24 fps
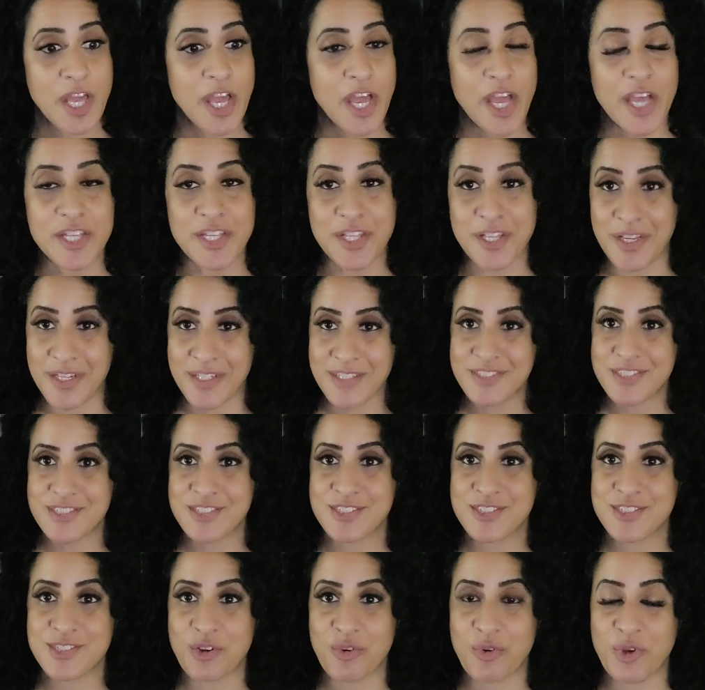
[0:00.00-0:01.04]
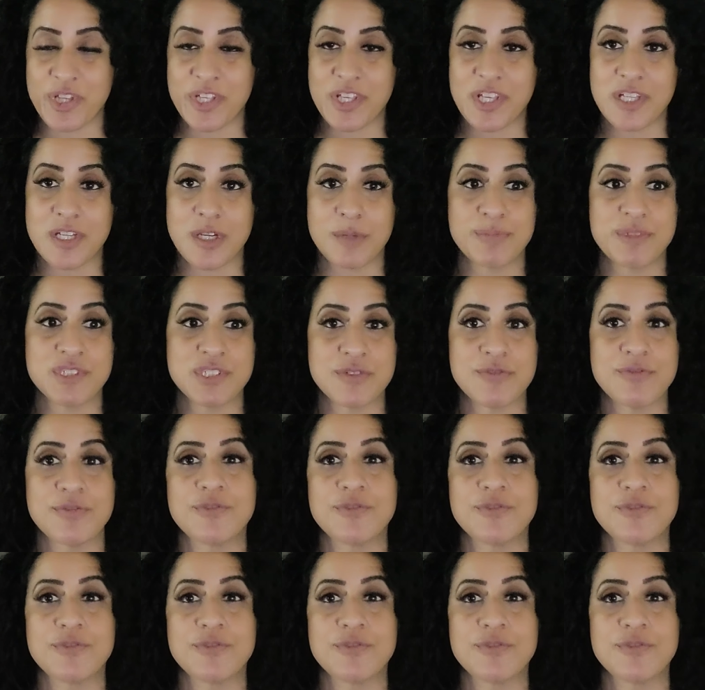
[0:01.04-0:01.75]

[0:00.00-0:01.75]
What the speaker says: And yes, waking up is a